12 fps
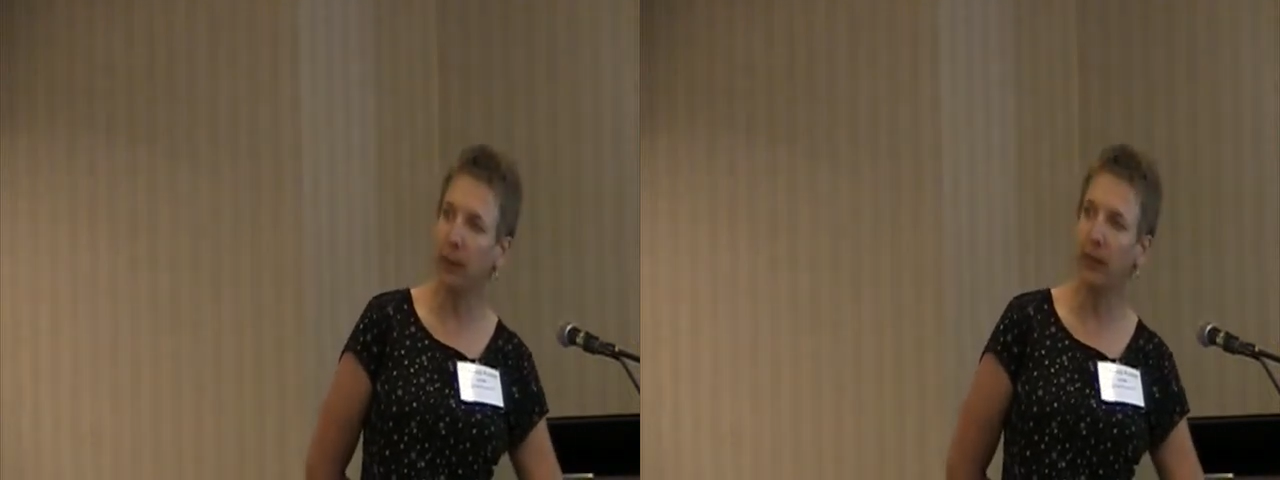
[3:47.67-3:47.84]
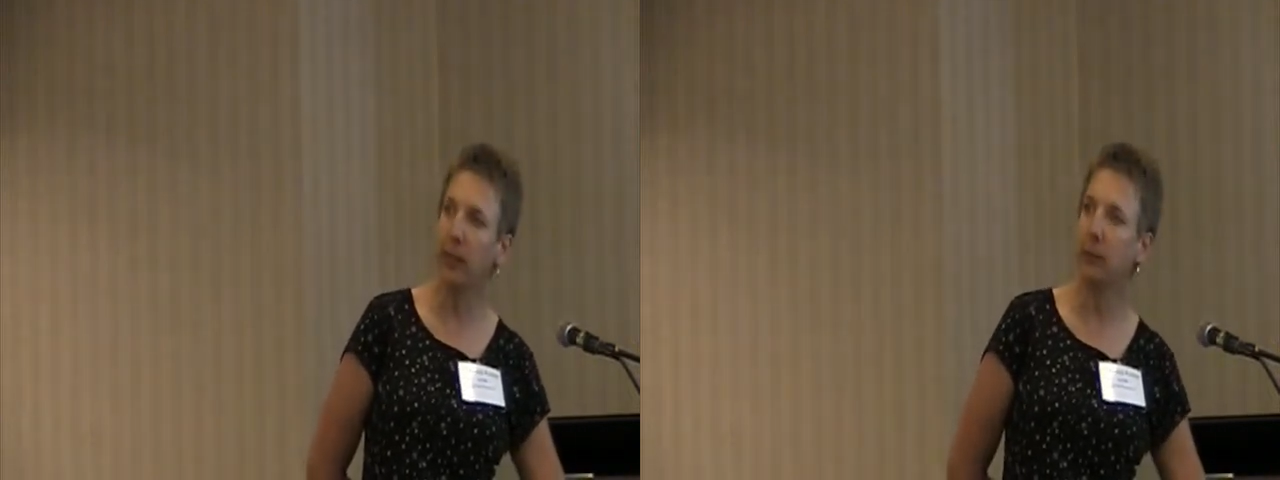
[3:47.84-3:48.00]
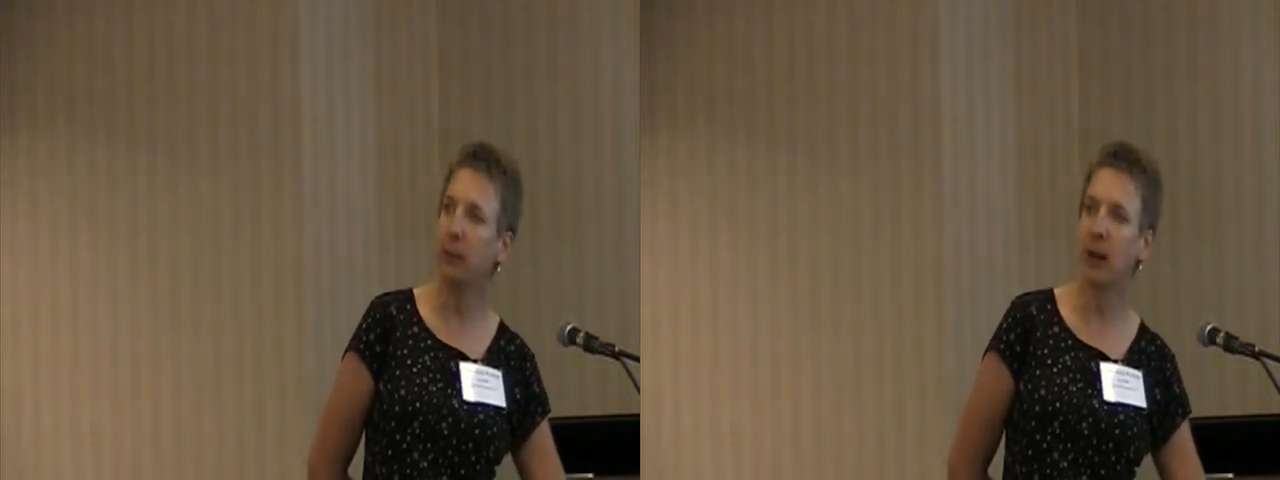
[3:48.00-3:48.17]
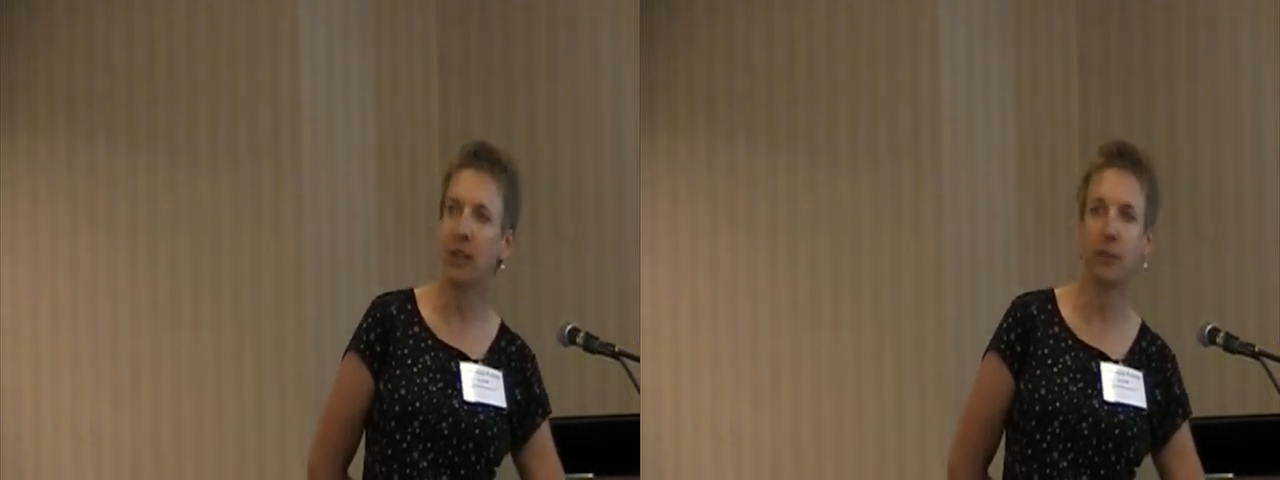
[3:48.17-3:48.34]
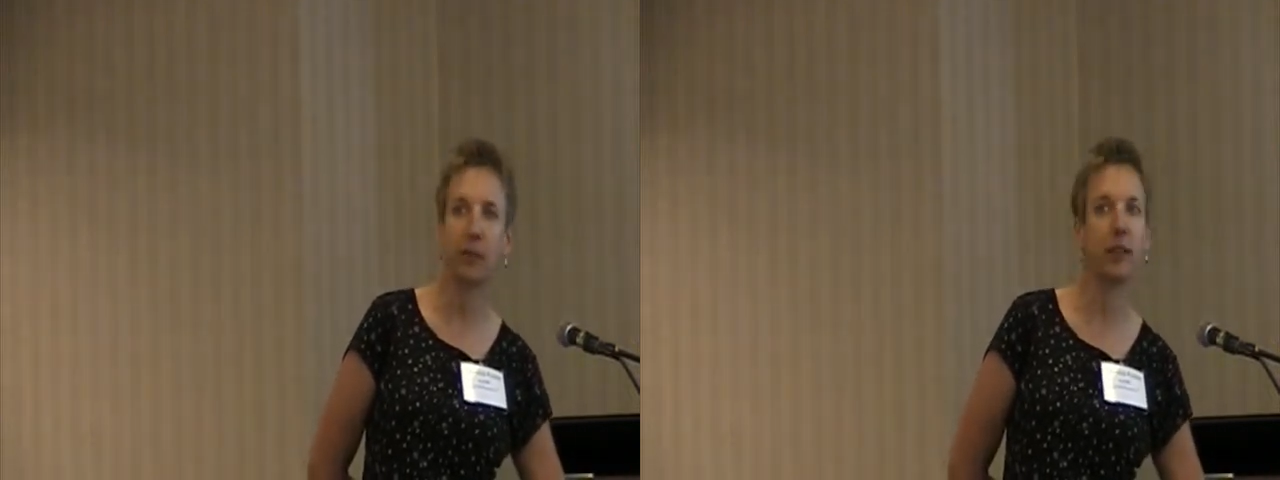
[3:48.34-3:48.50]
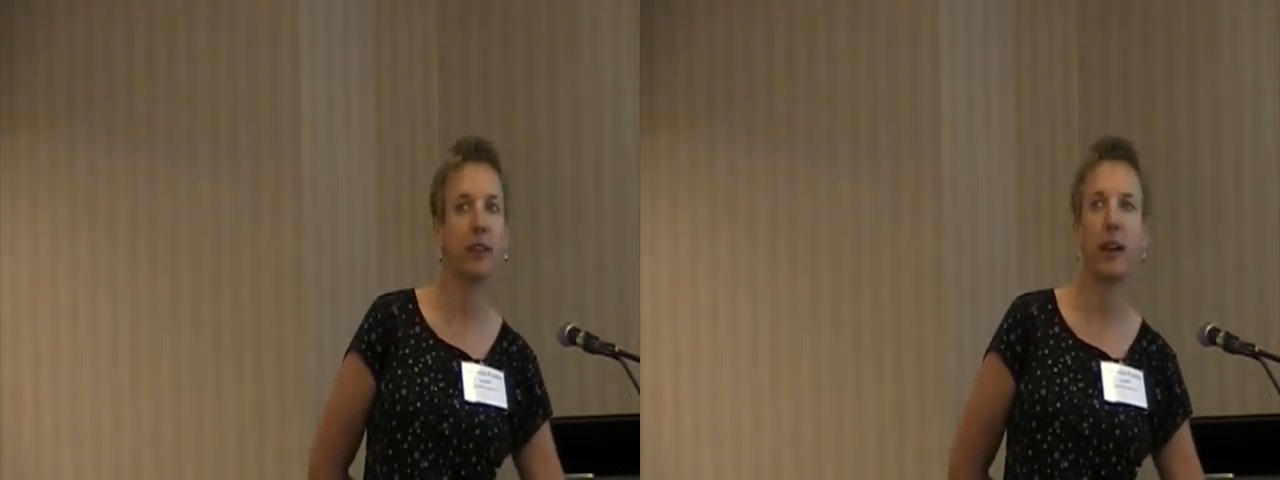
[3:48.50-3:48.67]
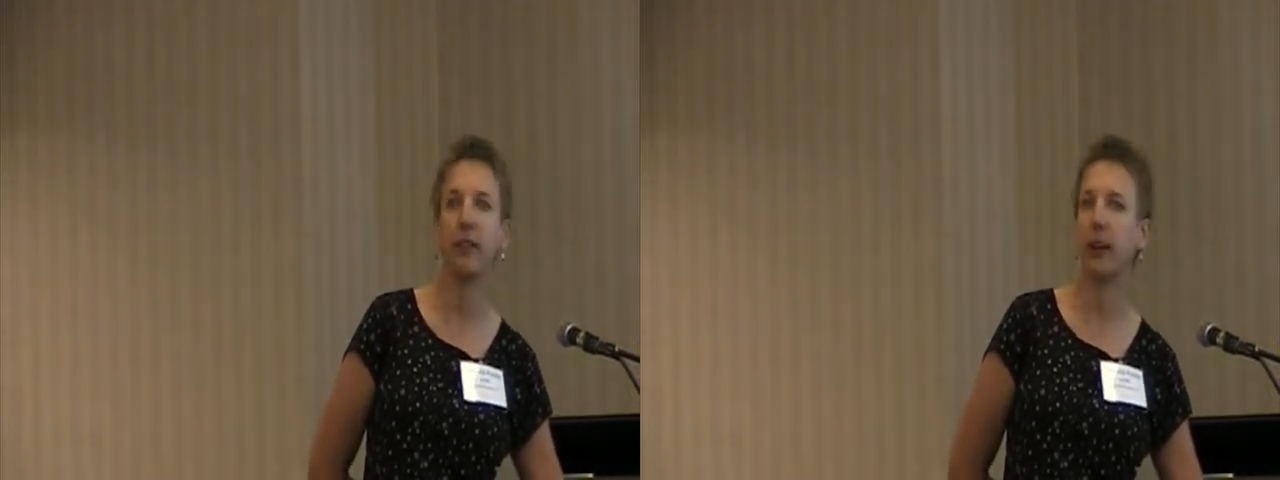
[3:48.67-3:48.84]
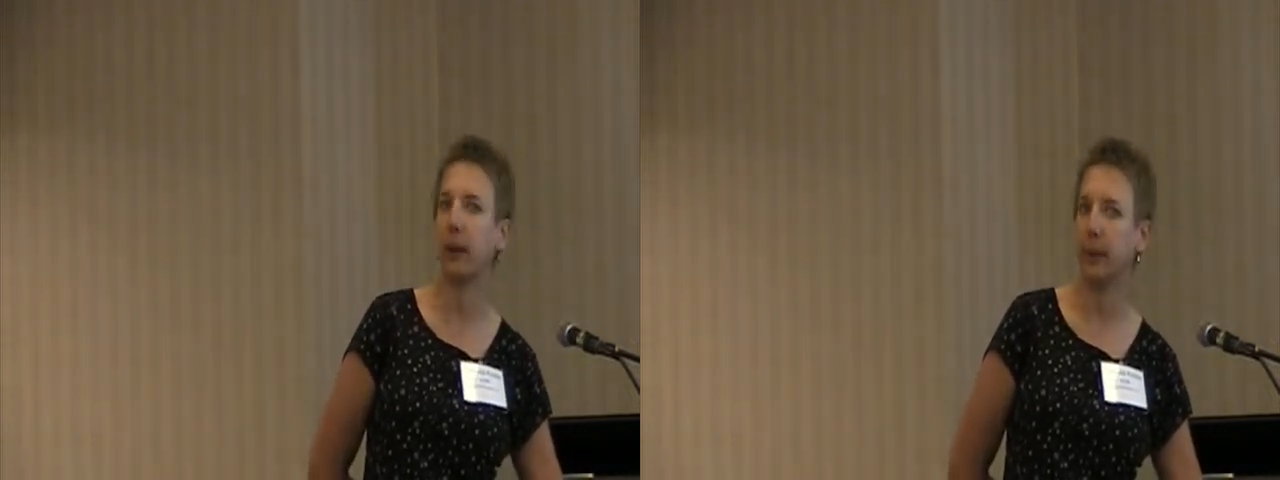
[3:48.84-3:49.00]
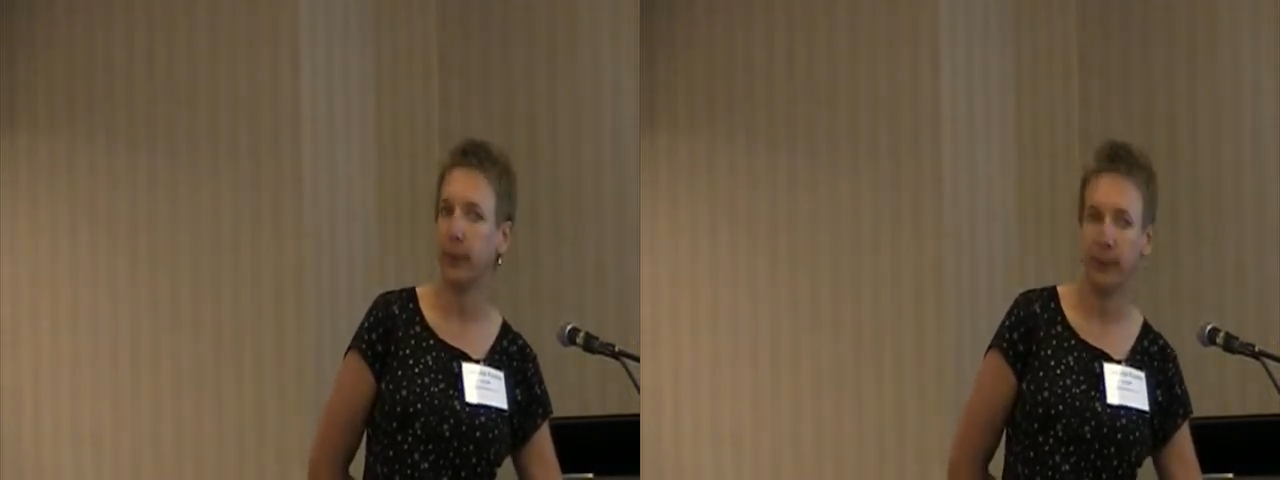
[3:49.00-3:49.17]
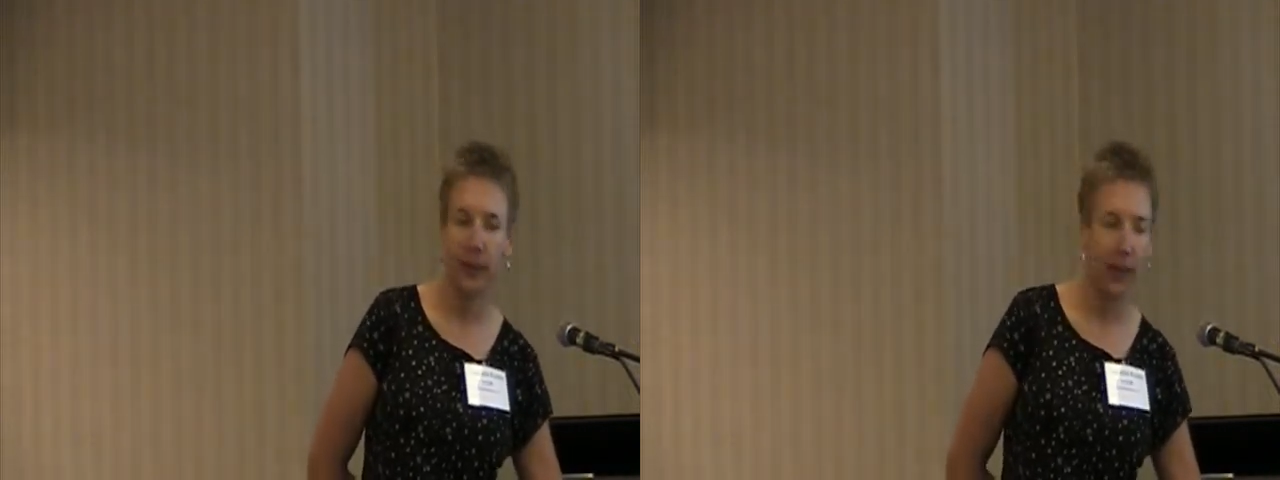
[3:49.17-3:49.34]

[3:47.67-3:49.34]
building blocks from the ground up.